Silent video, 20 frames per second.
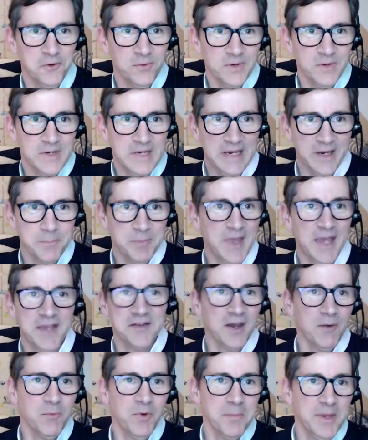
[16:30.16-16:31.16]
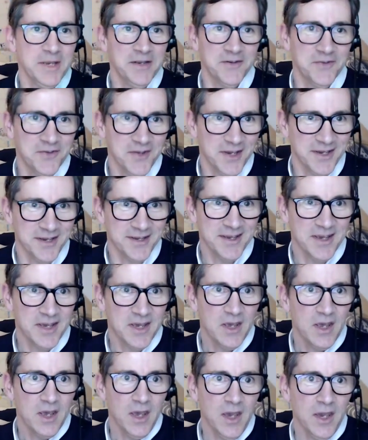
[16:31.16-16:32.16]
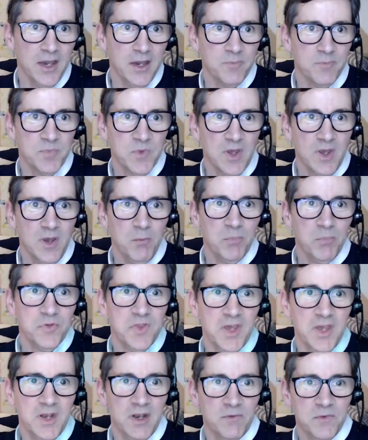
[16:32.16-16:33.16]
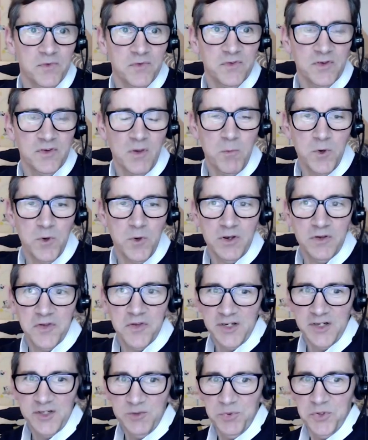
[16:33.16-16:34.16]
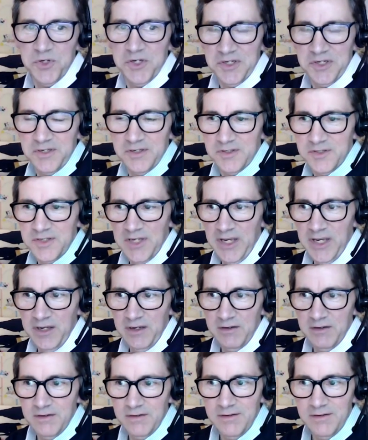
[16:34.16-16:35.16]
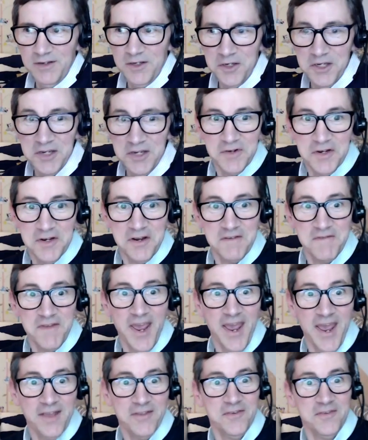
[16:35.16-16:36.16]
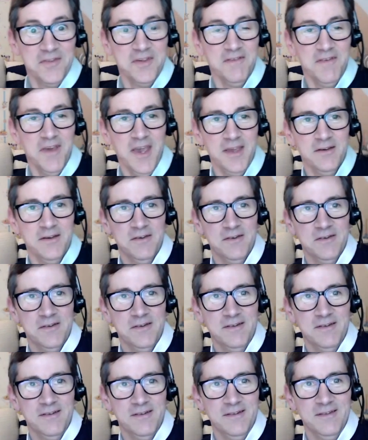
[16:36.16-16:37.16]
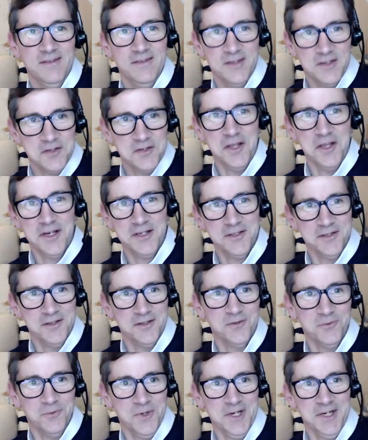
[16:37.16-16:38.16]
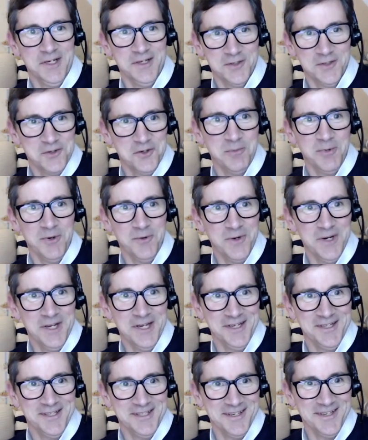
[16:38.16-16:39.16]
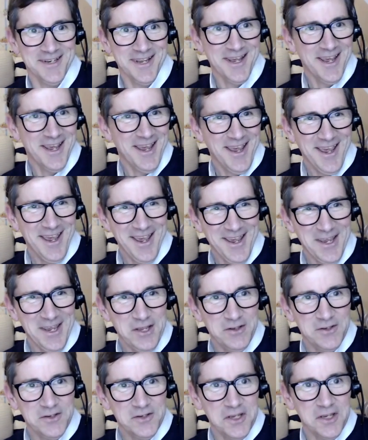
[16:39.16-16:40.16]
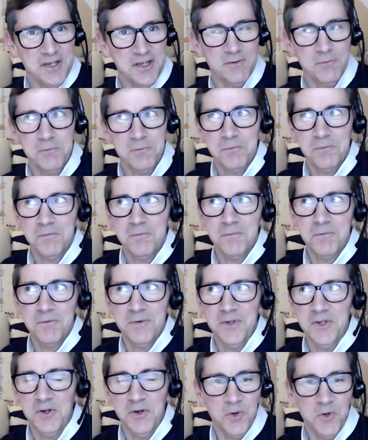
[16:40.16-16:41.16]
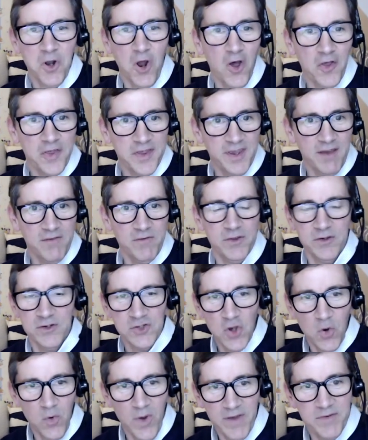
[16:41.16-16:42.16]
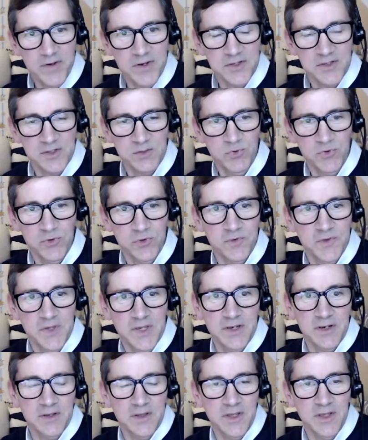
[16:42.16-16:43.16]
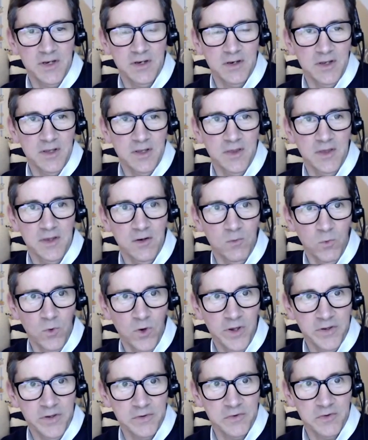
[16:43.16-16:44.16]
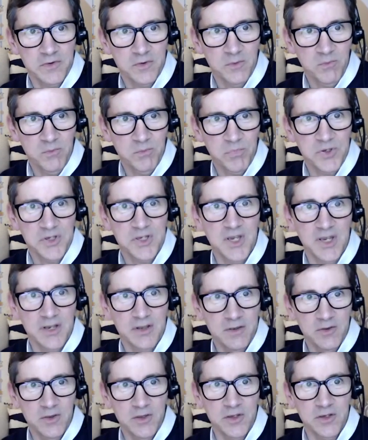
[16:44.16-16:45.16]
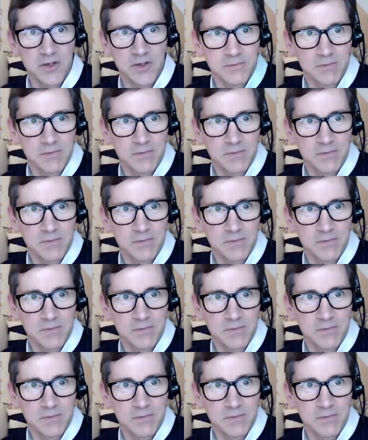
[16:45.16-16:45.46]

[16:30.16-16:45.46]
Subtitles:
That's not what I meant to say." But then, if someone is actually putting, say, even in advance of the event, this election is rigged, it's going to be rigged, and it's like, and all there's no evidence to prove that it was, but yet the